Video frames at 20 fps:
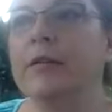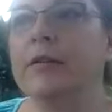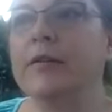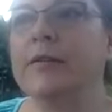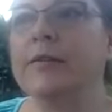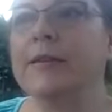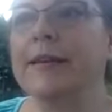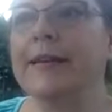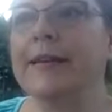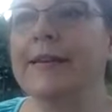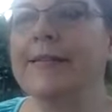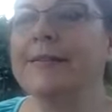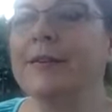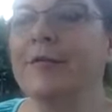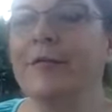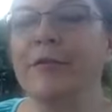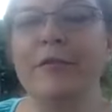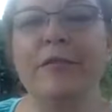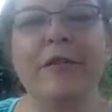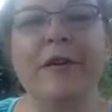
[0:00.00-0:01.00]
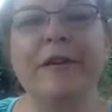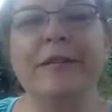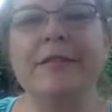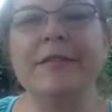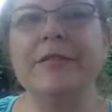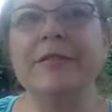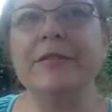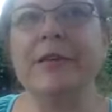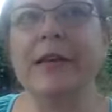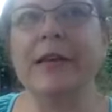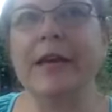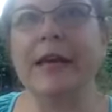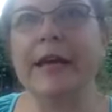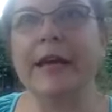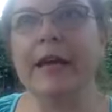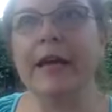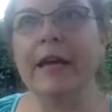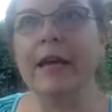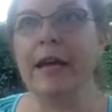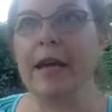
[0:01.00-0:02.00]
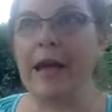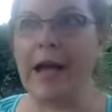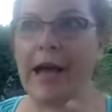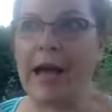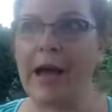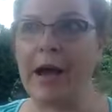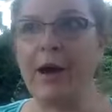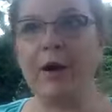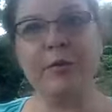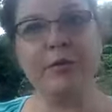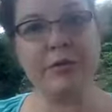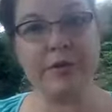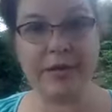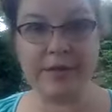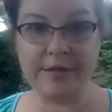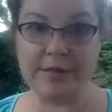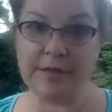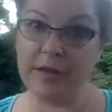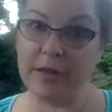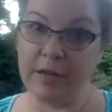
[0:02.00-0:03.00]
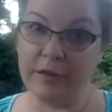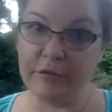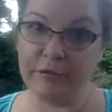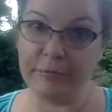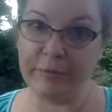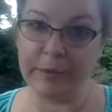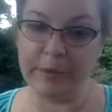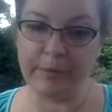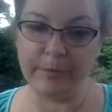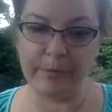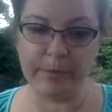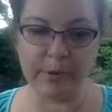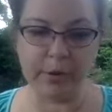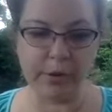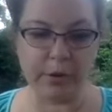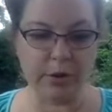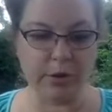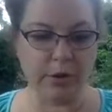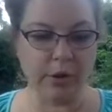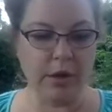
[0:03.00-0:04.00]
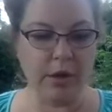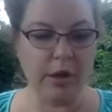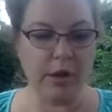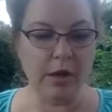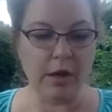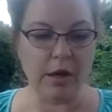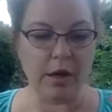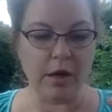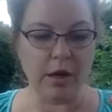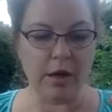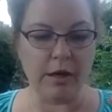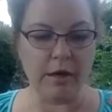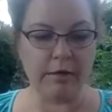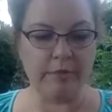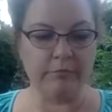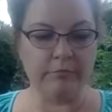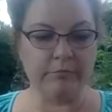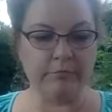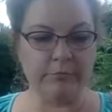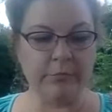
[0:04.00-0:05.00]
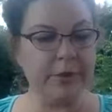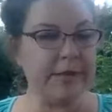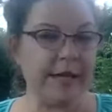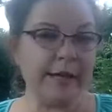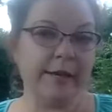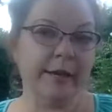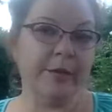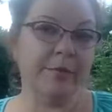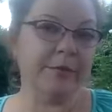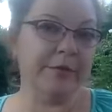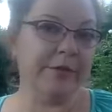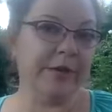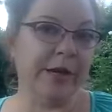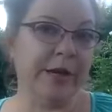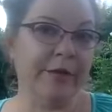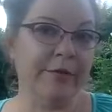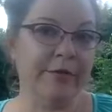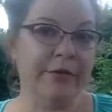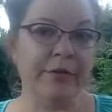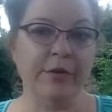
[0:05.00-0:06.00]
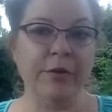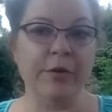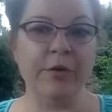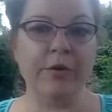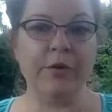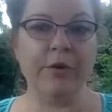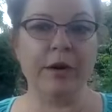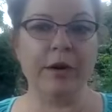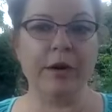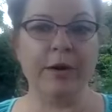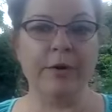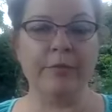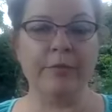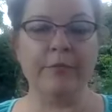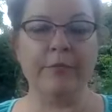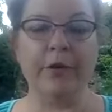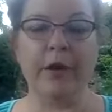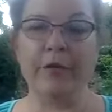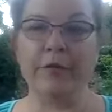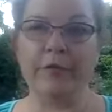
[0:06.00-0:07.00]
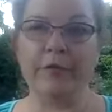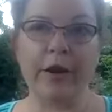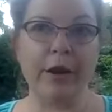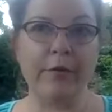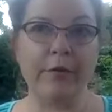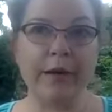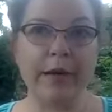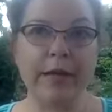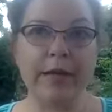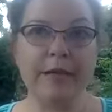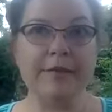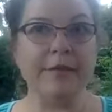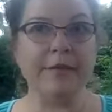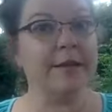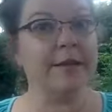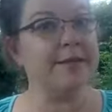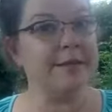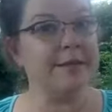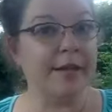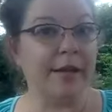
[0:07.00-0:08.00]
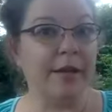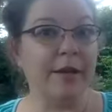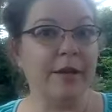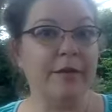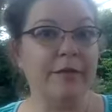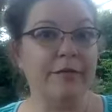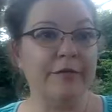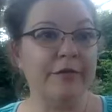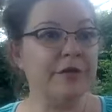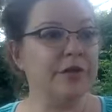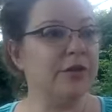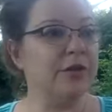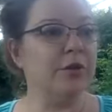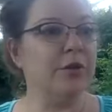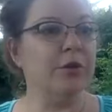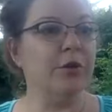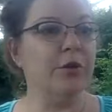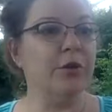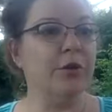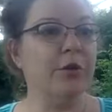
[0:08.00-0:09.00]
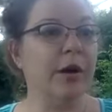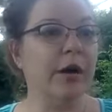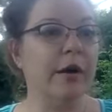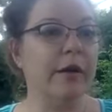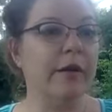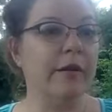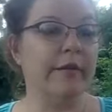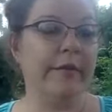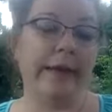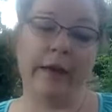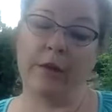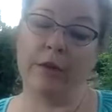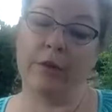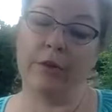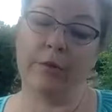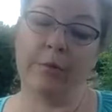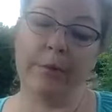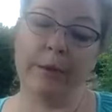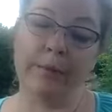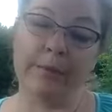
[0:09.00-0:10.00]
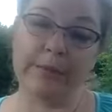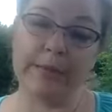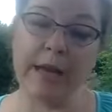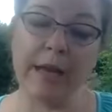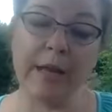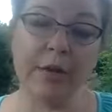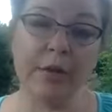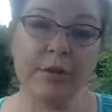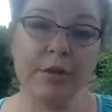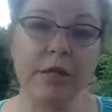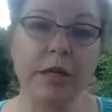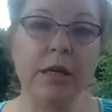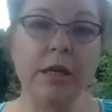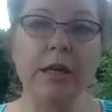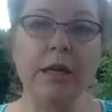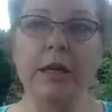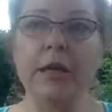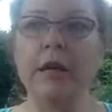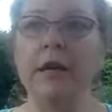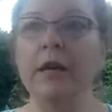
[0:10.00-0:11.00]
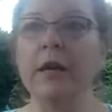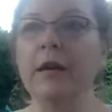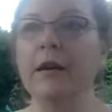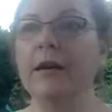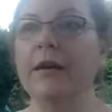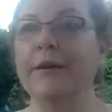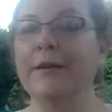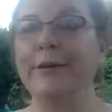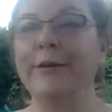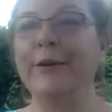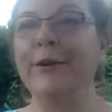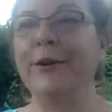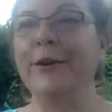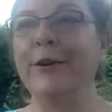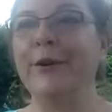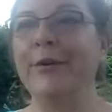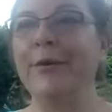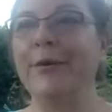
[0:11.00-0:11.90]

psychic self-defense is like how sensitive people protect themselves and very sensitive to other people's energy, the energy,